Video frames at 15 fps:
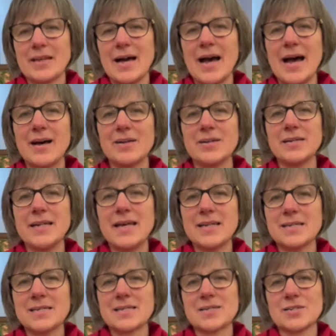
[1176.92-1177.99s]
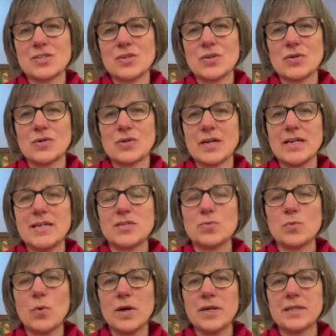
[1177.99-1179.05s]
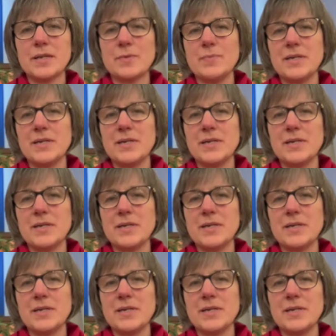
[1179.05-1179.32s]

our next song is one that